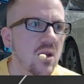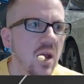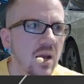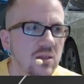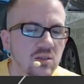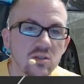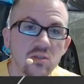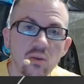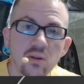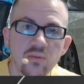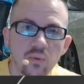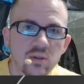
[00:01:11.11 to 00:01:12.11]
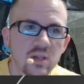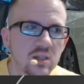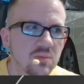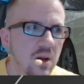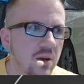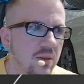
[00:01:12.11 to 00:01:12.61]
And so does vortex
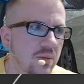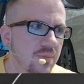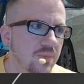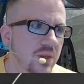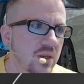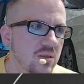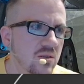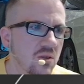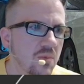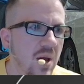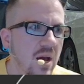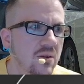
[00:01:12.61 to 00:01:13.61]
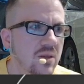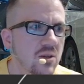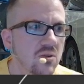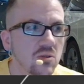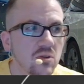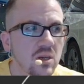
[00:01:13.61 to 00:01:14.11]
math. And so the pattern that you're
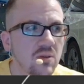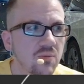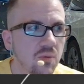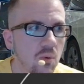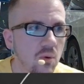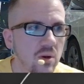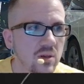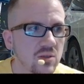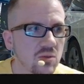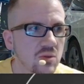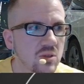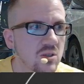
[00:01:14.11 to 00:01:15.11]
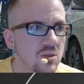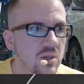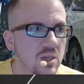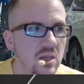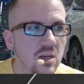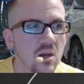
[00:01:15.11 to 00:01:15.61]
looking for is going to
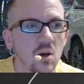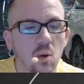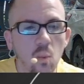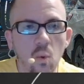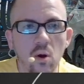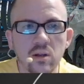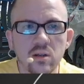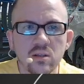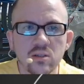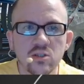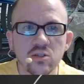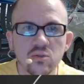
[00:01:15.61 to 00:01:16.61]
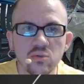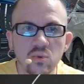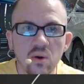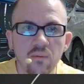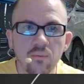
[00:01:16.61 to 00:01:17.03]
be 1, 2,